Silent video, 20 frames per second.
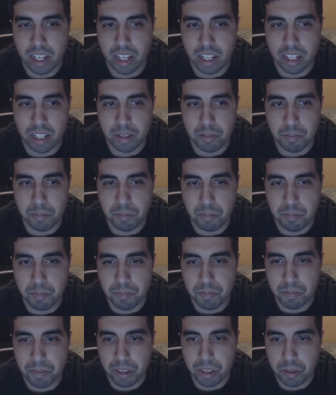Um,
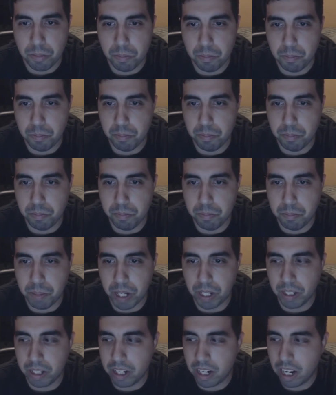
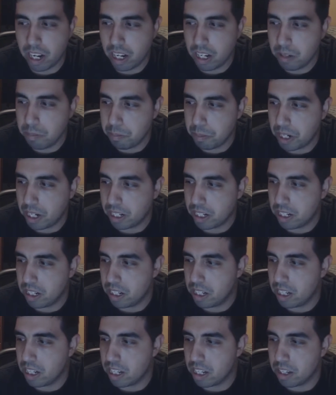Belle and I bought
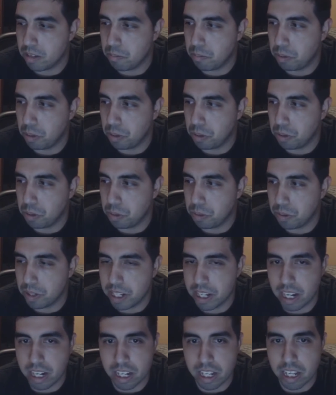the Blue
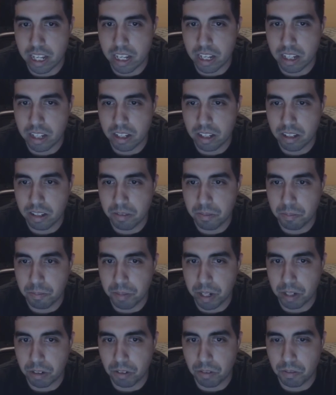Yeti
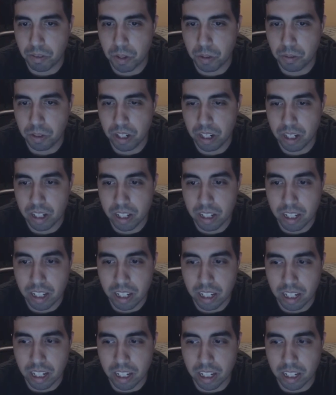microphone.
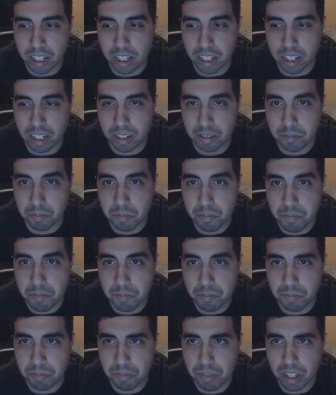Uh,
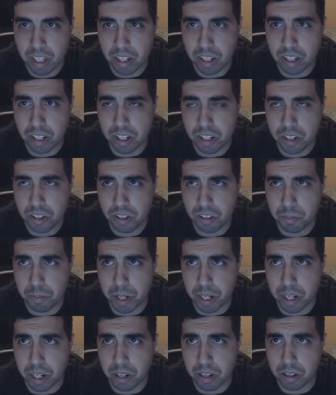it should
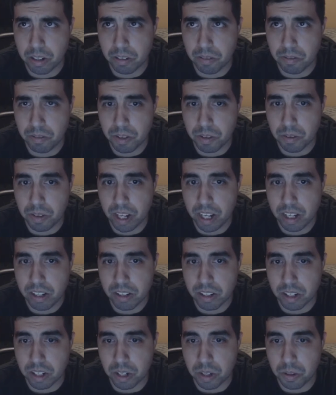have been here a few
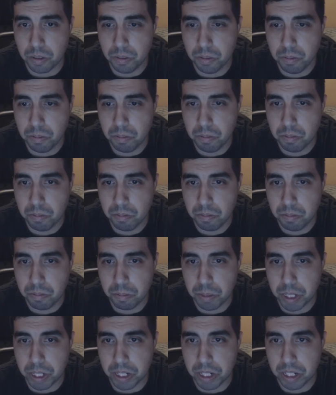days ago,
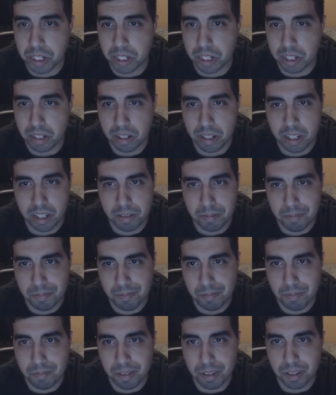but
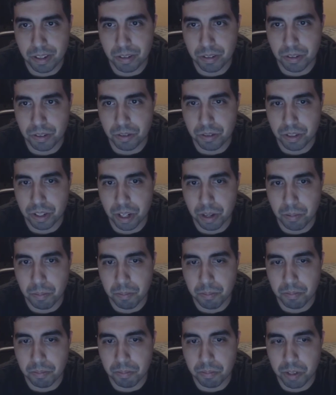due to
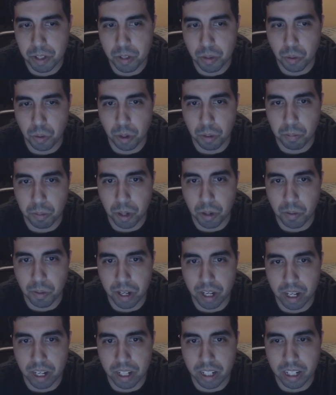some storm
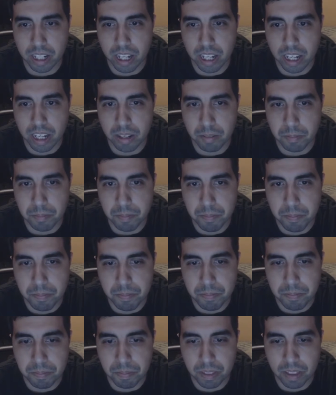going on, they
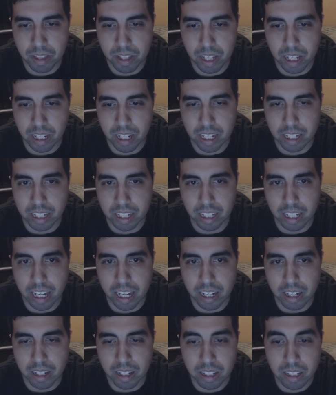it got
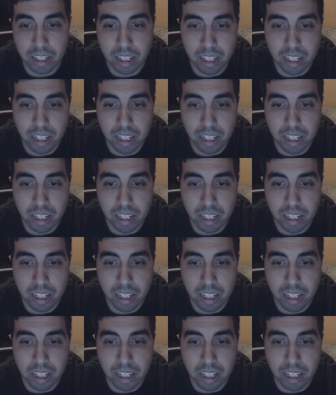delayed.